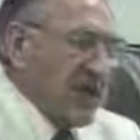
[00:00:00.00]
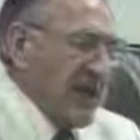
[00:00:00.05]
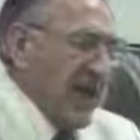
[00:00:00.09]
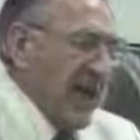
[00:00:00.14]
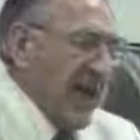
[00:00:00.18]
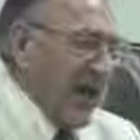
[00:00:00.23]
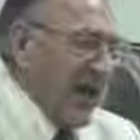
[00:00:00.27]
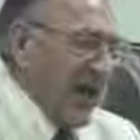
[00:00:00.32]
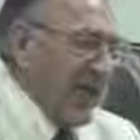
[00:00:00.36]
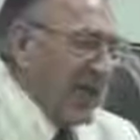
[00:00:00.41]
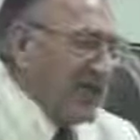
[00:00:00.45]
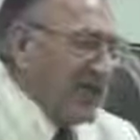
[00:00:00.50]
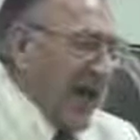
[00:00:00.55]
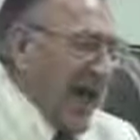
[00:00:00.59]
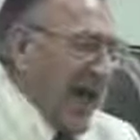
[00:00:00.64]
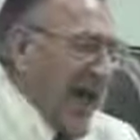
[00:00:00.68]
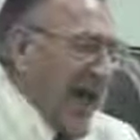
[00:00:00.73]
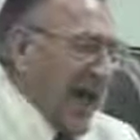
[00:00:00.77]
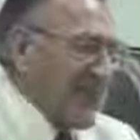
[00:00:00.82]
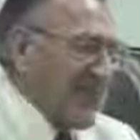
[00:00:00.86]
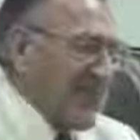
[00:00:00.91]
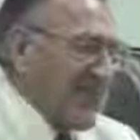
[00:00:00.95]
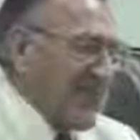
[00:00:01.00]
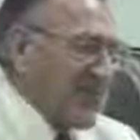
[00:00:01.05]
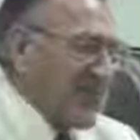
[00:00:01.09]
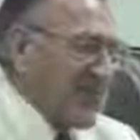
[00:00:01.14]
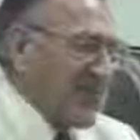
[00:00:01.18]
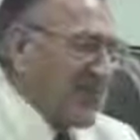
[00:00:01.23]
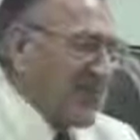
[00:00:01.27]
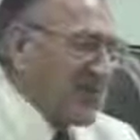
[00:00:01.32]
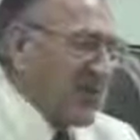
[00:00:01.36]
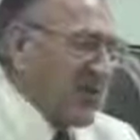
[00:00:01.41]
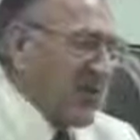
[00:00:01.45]
Today, our scientific
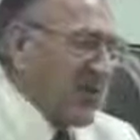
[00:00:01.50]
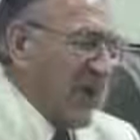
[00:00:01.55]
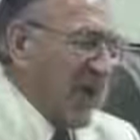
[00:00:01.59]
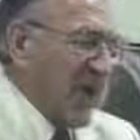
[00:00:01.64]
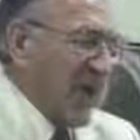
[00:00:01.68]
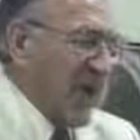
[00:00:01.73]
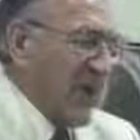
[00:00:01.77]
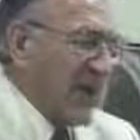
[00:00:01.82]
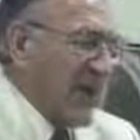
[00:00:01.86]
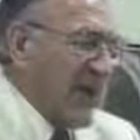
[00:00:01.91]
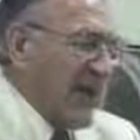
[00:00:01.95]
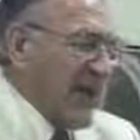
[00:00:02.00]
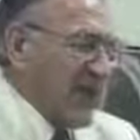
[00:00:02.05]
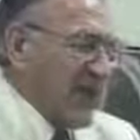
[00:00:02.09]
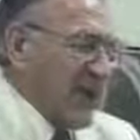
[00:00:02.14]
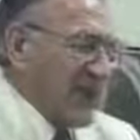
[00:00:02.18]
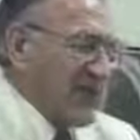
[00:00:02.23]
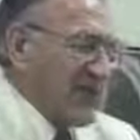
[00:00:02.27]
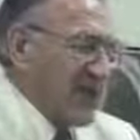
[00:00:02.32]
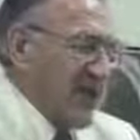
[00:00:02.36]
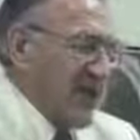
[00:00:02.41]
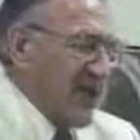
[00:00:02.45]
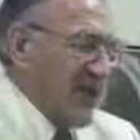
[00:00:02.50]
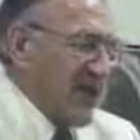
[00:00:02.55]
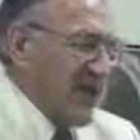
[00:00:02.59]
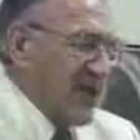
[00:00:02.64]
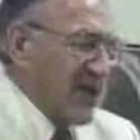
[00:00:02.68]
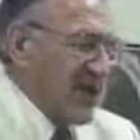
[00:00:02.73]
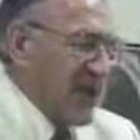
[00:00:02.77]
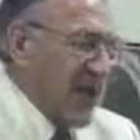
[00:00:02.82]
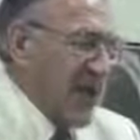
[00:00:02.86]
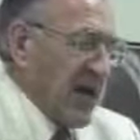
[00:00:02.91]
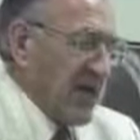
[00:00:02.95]
proof is required that obscenity
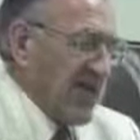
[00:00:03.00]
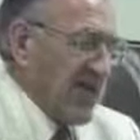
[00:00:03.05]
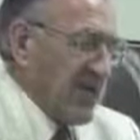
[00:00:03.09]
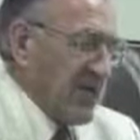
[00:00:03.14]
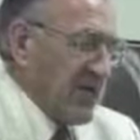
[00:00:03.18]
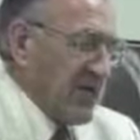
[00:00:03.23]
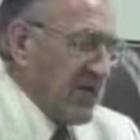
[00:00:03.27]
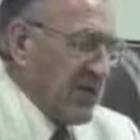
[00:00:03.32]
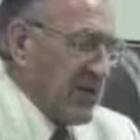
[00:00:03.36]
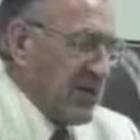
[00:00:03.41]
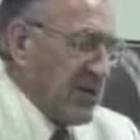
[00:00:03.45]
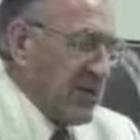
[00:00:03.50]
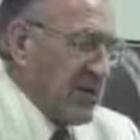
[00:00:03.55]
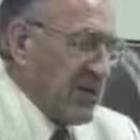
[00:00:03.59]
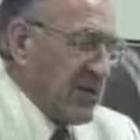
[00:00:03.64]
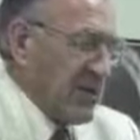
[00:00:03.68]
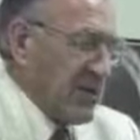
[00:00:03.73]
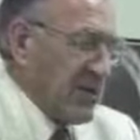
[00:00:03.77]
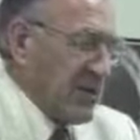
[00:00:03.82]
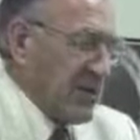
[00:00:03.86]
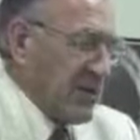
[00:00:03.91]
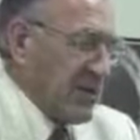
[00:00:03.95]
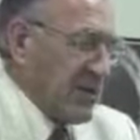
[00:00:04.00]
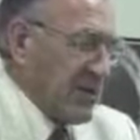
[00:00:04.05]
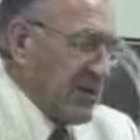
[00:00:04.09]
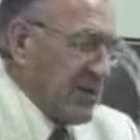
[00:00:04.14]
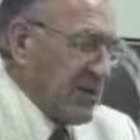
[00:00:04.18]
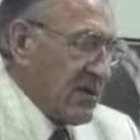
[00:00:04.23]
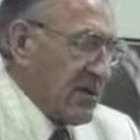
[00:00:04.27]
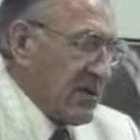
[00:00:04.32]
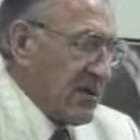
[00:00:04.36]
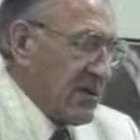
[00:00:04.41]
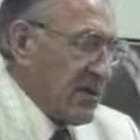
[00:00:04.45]
is harmful.
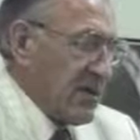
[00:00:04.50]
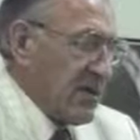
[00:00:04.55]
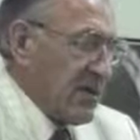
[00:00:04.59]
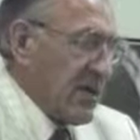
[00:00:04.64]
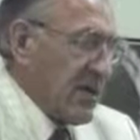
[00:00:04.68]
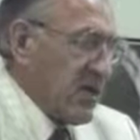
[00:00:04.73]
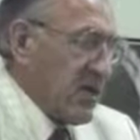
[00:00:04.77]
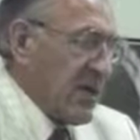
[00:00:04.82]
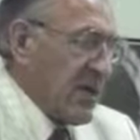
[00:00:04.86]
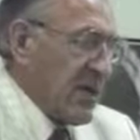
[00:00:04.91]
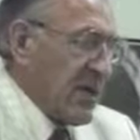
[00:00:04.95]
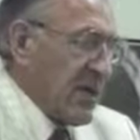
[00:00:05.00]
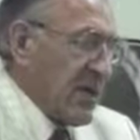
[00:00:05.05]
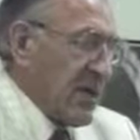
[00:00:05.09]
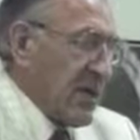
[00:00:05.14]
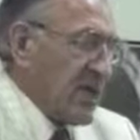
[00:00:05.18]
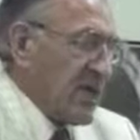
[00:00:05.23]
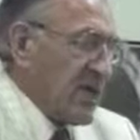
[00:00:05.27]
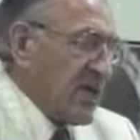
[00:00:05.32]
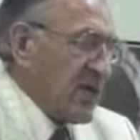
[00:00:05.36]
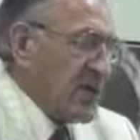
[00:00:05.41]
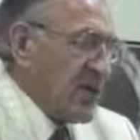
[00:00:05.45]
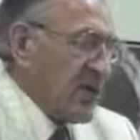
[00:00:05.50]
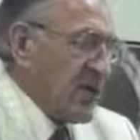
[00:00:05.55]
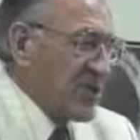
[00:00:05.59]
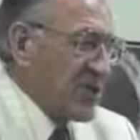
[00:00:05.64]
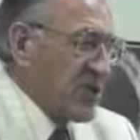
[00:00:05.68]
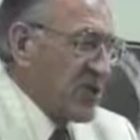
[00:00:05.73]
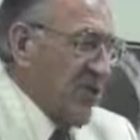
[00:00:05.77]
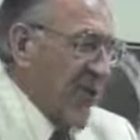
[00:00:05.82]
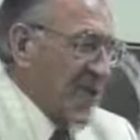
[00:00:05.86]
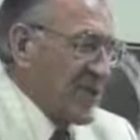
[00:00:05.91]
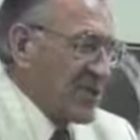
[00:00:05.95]
We need
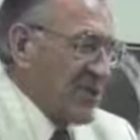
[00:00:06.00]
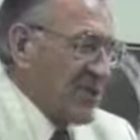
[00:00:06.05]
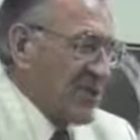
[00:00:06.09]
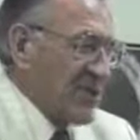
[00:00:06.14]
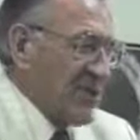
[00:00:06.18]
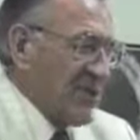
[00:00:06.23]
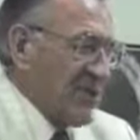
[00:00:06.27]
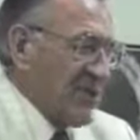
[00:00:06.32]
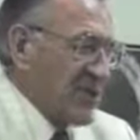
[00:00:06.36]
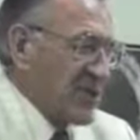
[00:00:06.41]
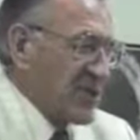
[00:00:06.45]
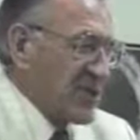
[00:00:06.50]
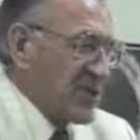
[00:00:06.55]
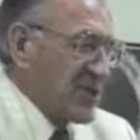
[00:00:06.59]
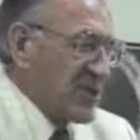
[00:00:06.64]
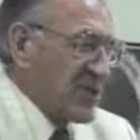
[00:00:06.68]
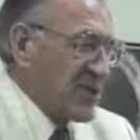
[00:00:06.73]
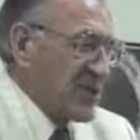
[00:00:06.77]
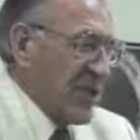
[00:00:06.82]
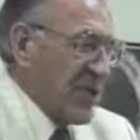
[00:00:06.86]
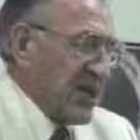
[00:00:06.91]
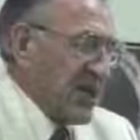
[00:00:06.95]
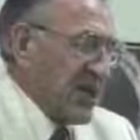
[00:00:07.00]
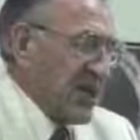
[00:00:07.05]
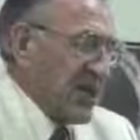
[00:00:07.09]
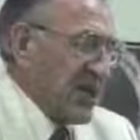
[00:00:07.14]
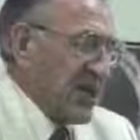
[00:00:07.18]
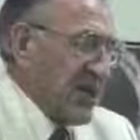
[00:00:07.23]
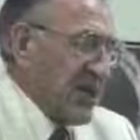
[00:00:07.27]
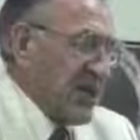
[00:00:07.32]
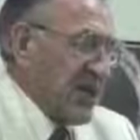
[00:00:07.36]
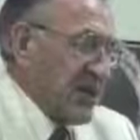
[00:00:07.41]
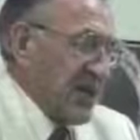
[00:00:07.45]
research grants and commissions and
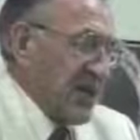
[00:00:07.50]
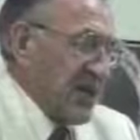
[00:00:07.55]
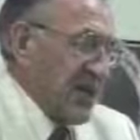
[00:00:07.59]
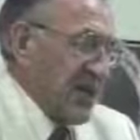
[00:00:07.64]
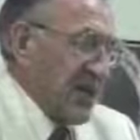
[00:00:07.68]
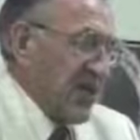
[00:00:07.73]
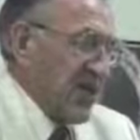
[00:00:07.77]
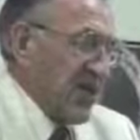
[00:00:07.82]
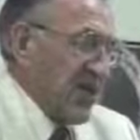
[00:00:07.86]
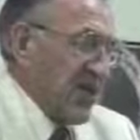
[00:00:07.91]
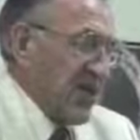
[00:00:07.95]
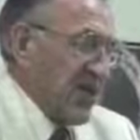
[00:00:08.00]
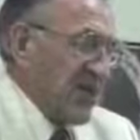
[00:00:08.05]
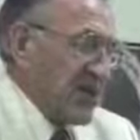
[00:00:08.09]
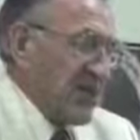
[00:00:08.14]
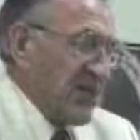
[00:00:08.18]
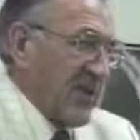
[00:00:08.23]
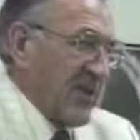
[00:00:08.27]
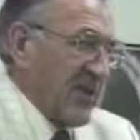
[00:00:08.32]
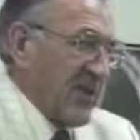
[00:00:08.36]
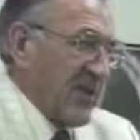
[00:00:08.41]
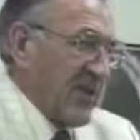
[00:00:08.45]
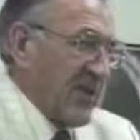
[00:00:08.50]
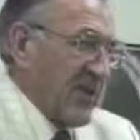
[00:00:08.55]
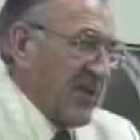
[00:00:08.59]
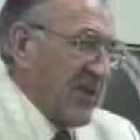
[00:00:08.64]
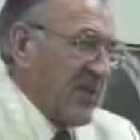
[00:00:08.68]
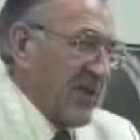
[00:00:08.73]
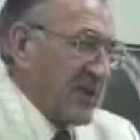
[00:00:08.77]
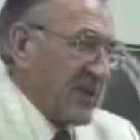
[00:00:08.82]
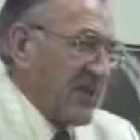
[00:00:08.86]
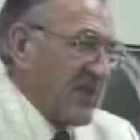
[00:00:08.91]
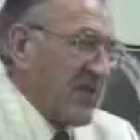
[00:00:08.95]
studies. They did it for years about whether
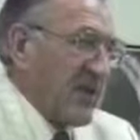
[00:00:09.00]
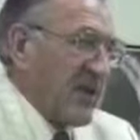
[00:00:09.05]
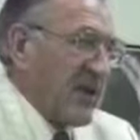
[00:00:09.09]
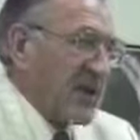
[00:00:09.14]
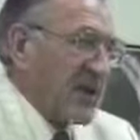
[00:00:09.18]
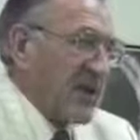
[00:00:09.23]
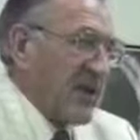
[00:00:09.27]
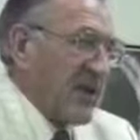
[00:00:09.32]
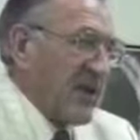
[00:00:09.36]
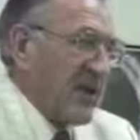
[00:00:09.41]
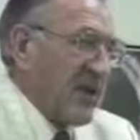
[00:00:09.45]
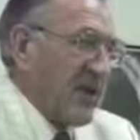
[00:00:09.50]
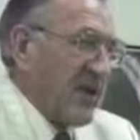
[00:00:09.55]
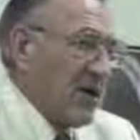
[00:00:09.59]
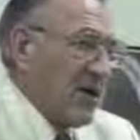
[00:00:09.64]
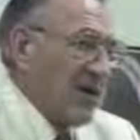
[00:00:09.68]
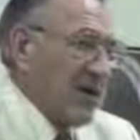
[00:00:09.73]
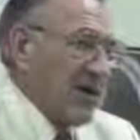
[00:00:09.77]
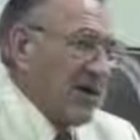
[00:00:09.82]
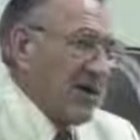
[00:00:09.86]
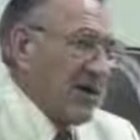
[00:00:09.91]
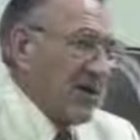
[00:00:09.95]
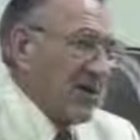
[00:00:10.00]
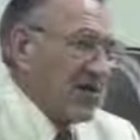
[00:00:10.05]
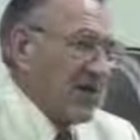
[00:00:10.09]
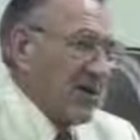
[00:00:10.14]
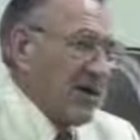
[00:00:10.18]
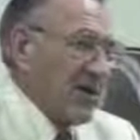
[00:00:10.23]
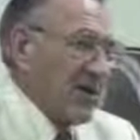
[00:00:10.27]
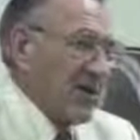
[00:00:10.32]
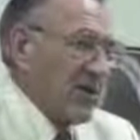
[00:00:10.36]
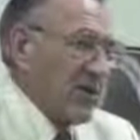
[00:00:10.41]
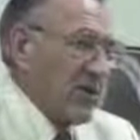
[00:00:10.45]
does speed kill, what kills
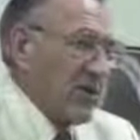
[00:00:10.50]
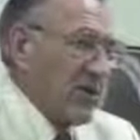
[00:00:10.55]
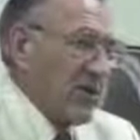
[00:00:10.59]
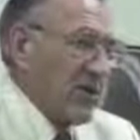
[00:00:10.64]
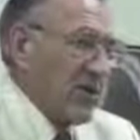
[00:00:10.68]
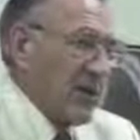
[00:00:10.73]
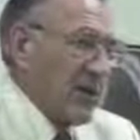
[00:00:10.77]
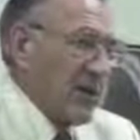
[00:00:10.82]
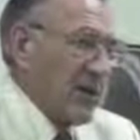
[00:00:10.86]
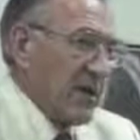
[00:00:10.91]
on the road.